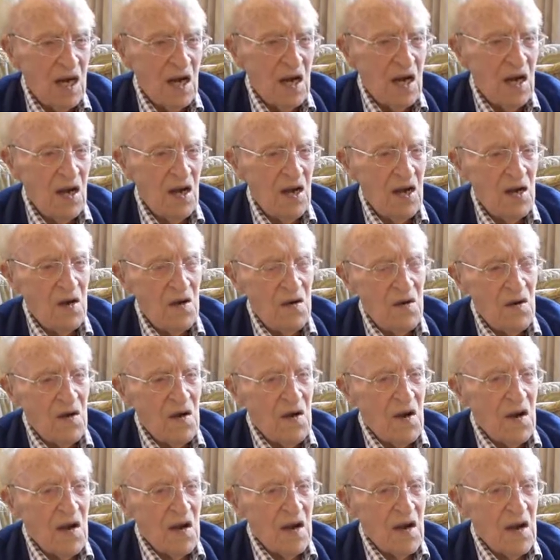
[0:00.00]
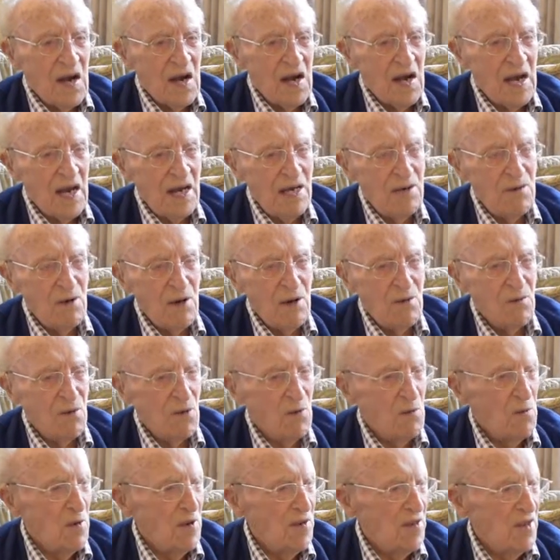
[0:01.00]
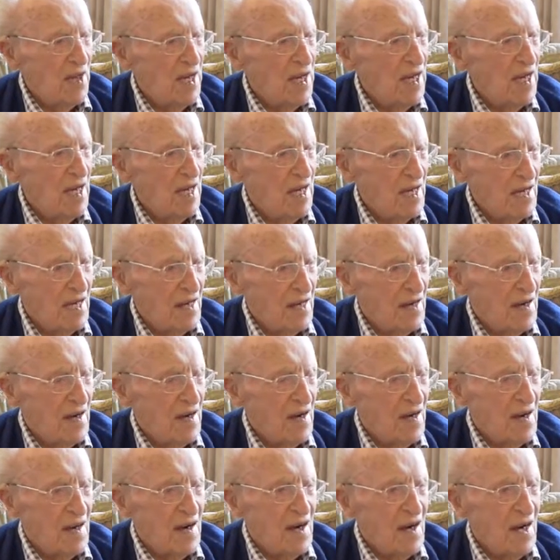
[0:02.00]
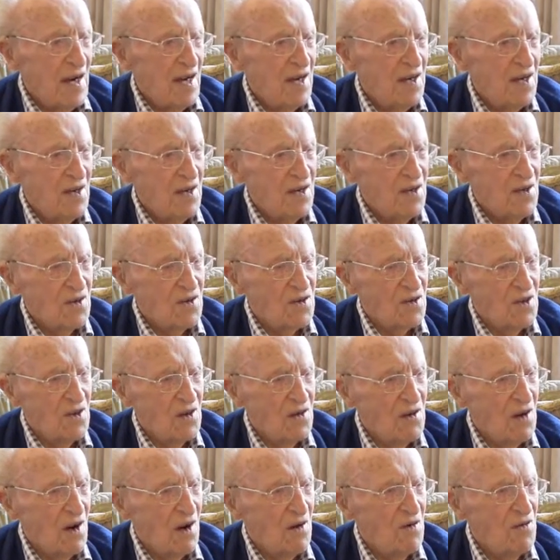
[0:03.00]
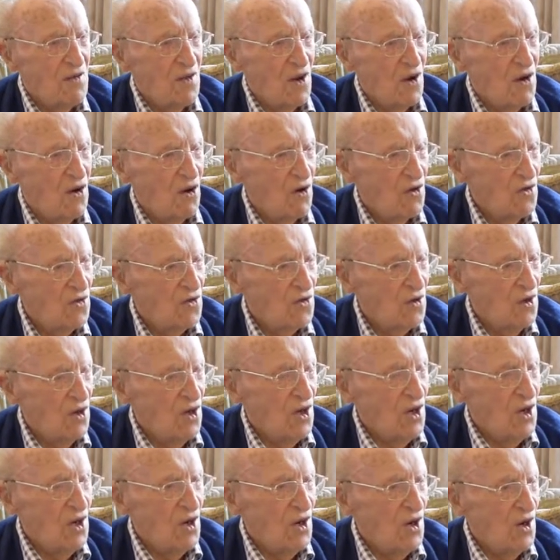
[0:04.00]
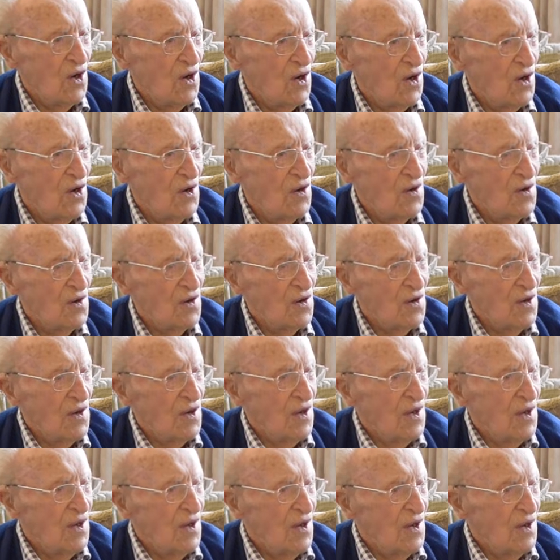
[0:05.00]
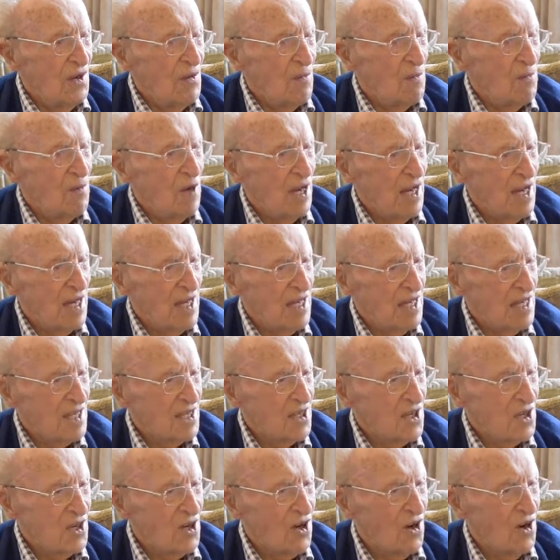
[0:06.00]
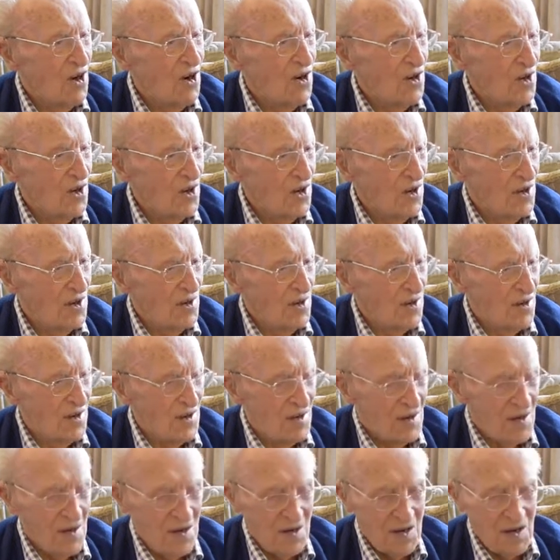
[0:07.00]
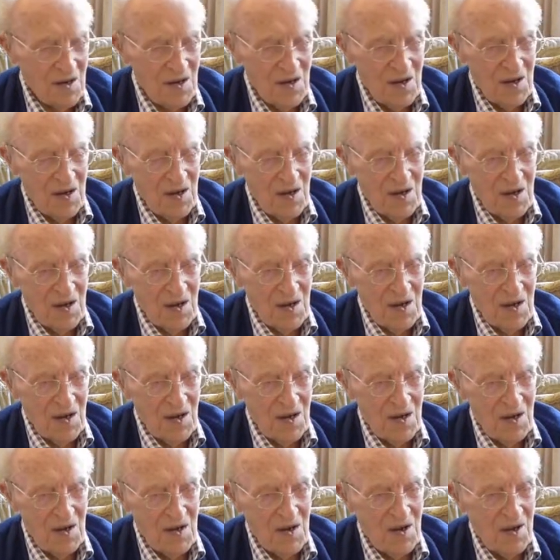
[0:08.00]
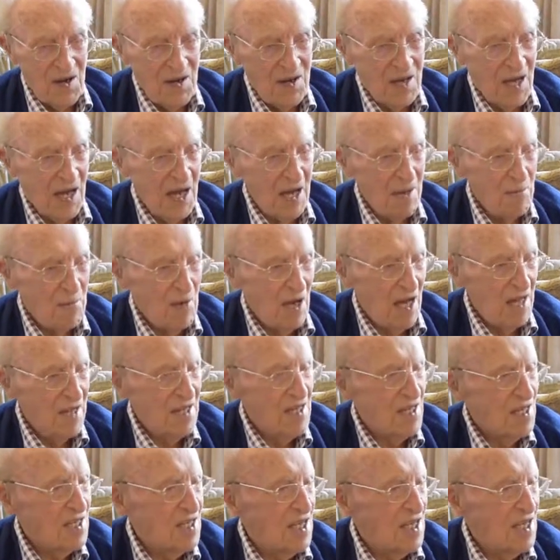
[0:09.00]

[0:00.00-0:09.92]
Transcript: uh, he, he, would be there and he used to go around the huts uh, playing his accordion. Uh, and I, by this